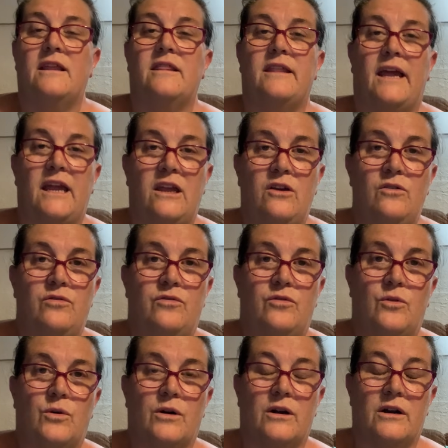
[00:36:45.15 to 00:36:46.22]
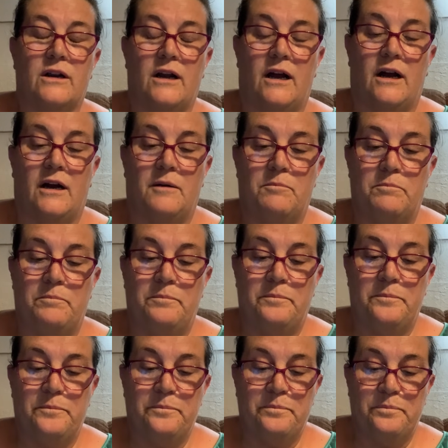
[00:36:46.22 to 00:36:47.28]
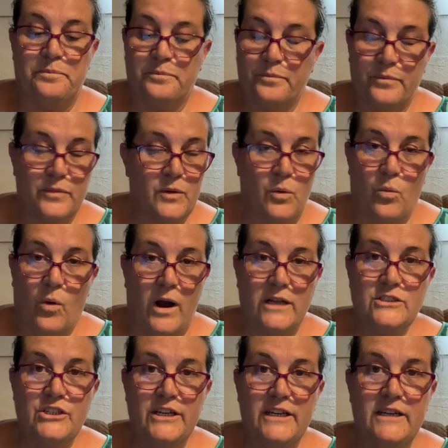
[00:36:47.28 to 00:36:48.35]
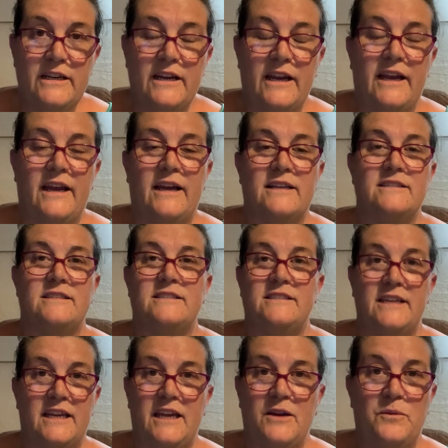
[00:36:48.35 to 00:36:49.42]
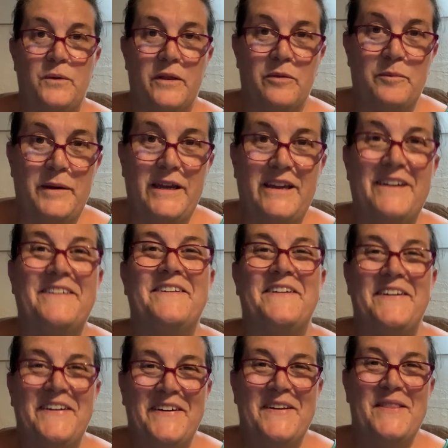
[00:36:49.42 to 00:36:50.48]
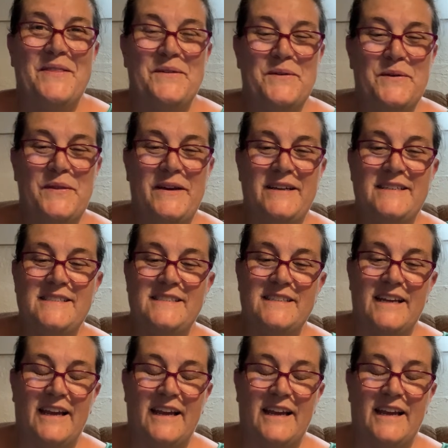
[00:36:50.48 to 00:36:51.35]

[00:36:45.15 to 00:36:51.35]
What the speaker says: Thank you for watching and sticking with me through this.